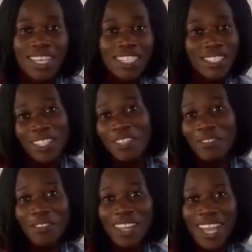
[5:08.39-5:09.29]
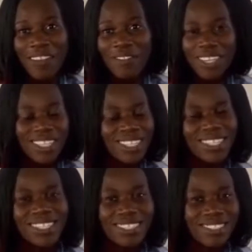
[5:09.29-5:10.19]
So if you love it,
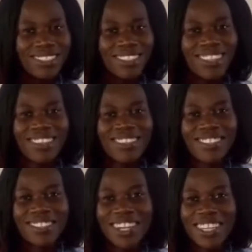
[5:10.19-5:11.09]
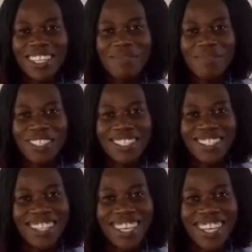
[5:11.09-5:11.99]
go to her inbox.
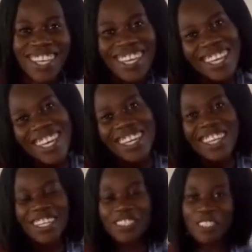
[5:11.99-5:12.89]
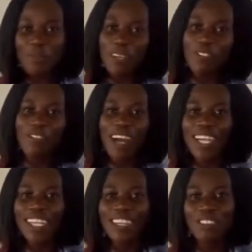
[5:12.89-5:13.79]
Okay, thank you so much for
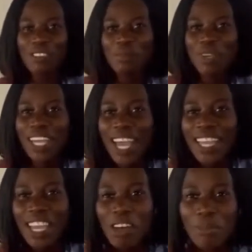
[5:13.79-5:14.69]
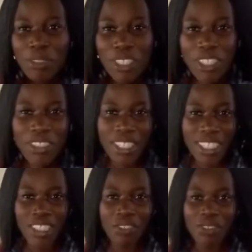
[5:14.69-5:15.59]
hanging out with me, and I hope to see you
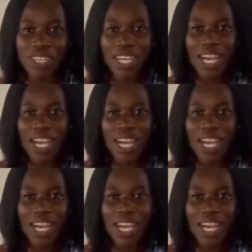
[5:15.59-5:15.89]
next week.